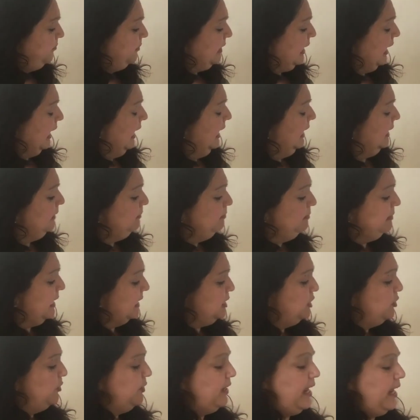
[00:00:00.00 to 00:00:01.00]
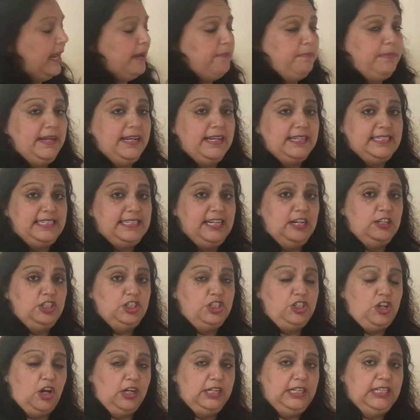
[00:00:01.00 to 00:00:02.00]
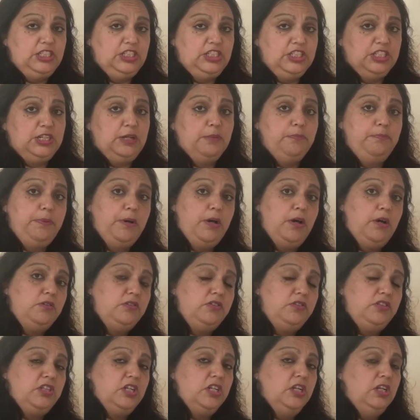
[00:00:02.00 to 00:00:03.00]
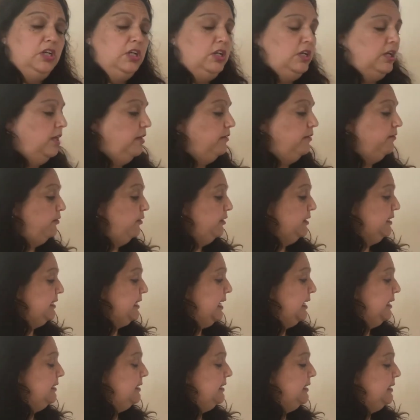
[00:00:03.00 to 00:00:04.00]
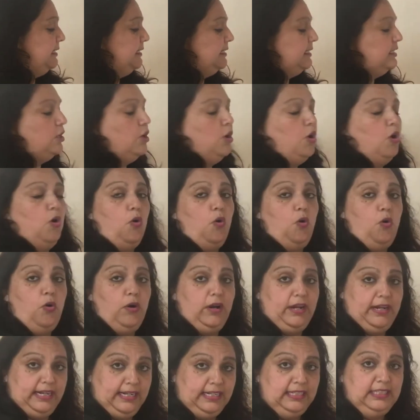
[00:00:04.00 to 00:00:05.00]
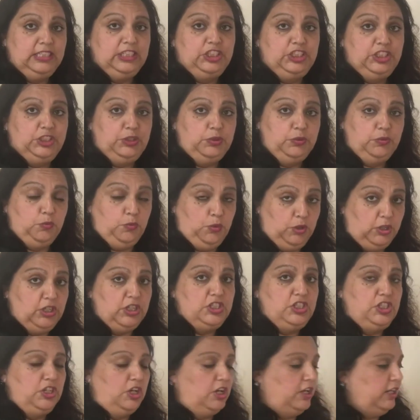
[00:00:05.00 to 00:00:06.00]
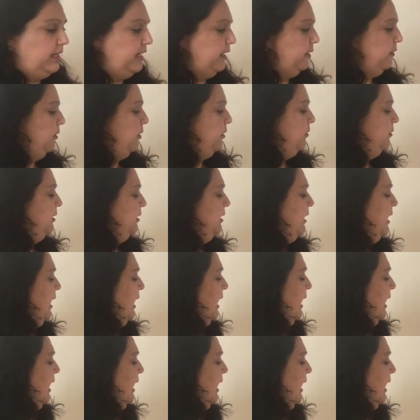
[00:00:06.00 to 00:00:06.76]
and that's okay, because they're starting to compose full sentences or English words on their own,